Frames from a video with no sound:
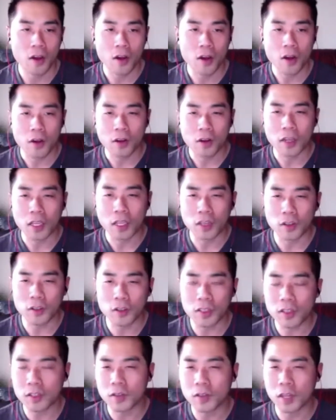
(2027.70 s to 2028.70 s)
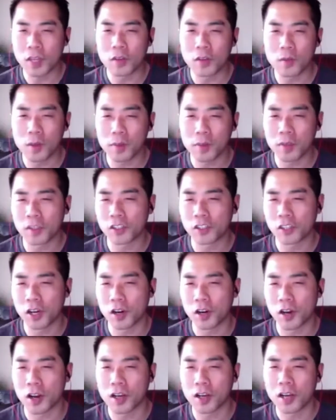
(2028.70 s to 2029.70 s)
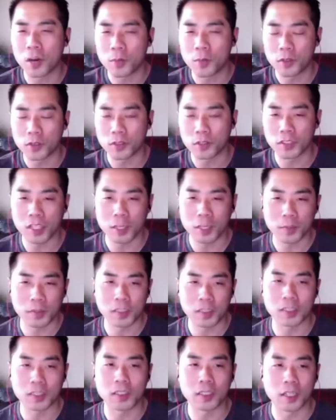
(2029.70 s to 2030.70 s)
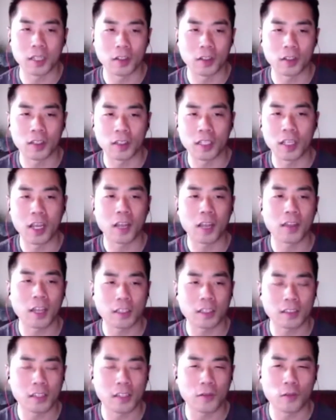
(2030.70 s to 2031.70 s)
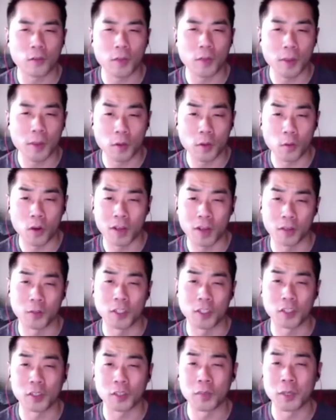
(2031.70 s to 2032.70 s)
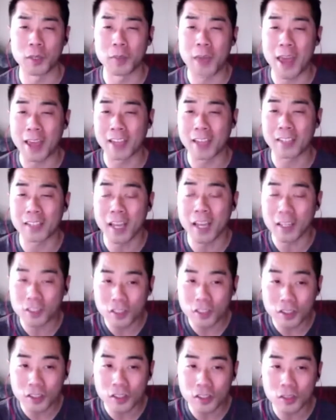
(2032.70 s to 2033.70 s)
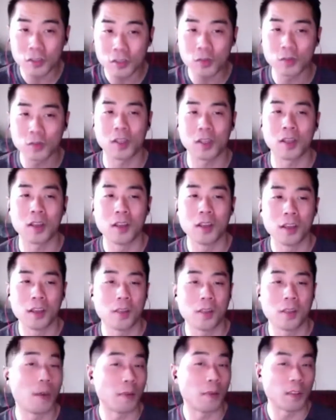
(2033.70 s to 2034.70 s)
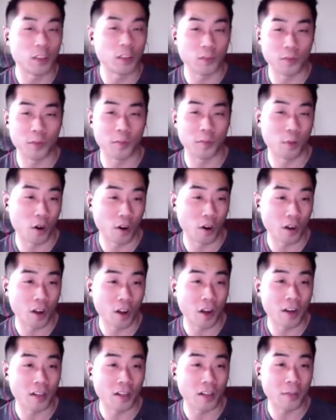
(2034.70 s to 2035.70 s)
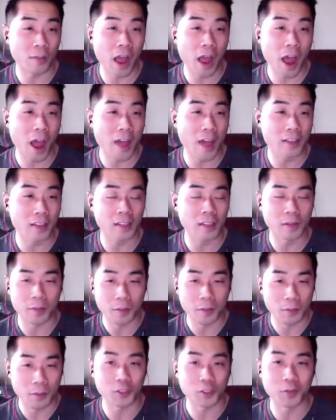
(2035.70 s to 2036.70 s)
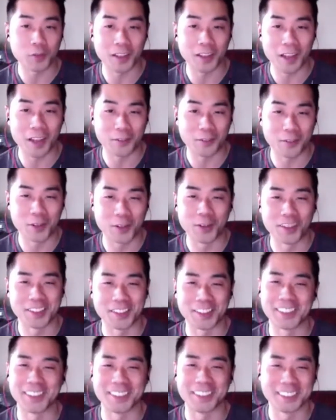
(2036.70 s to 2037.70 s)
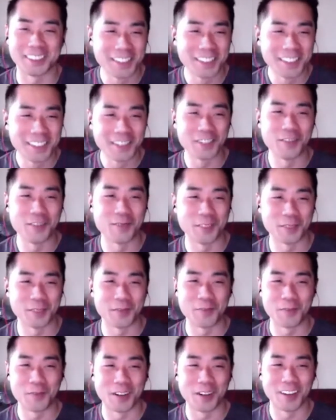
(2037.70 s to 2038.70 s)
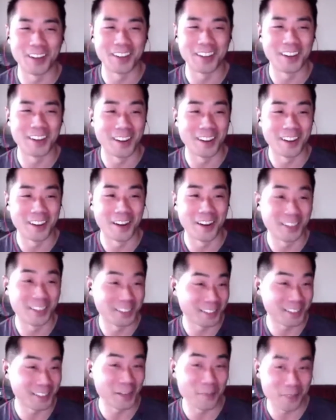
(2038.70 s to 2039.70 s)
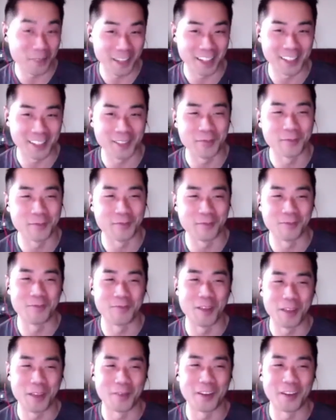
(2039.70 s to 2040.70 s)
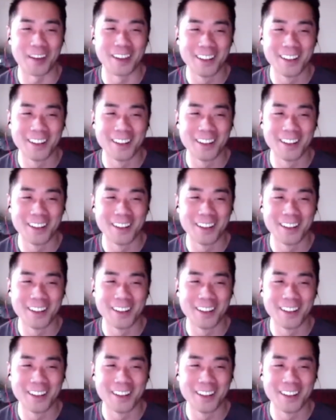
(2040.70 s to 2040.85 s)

Can you maybe share a couple tips in looking at that stuff, or maybe what we should be paying attention to that maybe you've been burned on in the past? I'm assuming after 200 deals, you must have been burned on some things, maybe.